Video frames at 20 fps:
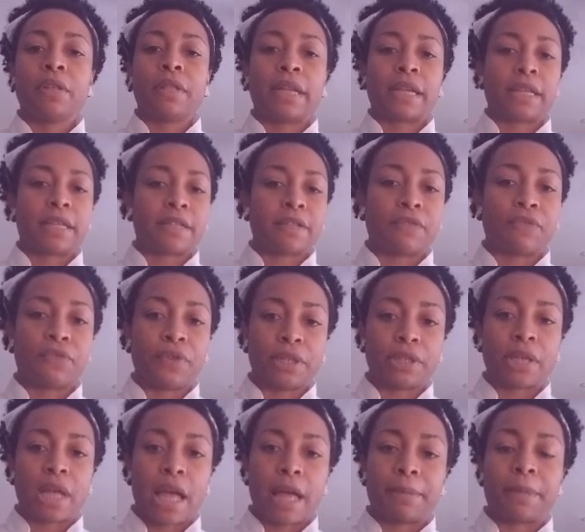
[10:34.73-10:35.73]
Like it's a
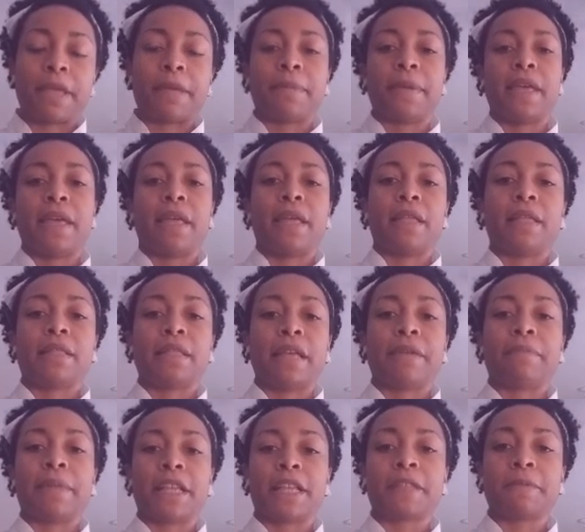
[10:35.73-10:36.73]
French omelet pan.
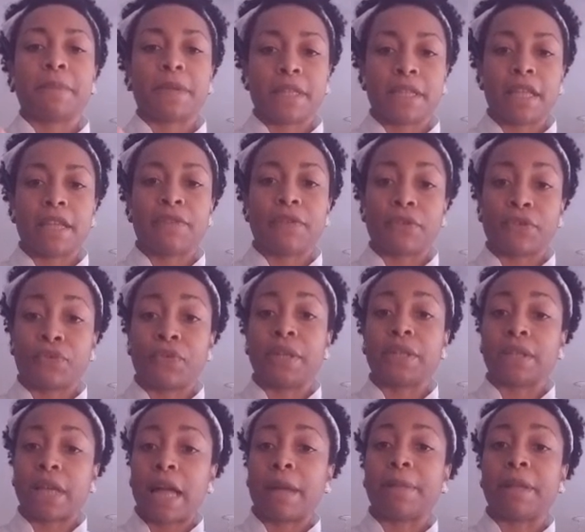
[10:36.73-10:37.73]
They make specific
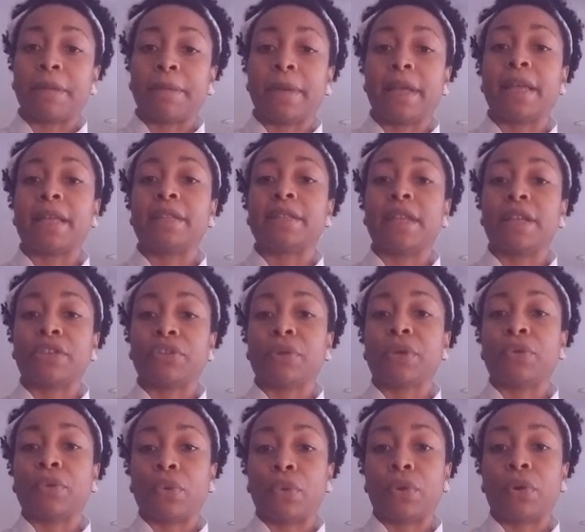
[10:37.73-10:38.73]
French omelet pans that you
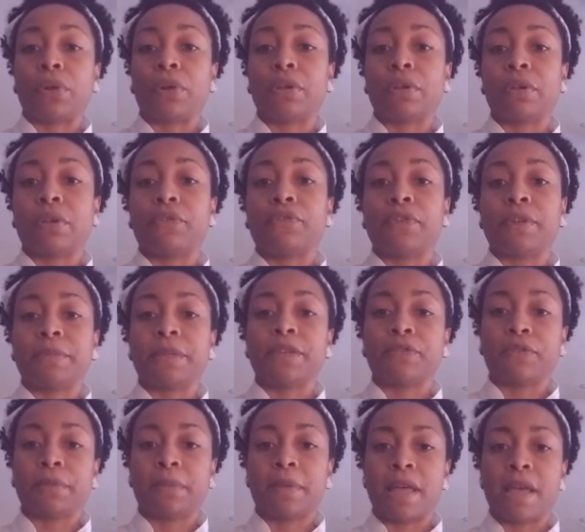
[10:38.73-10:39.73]
can order from
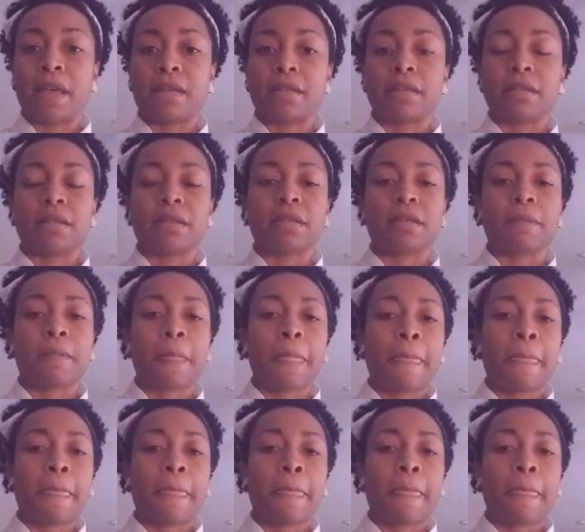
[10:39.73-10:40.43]
different places.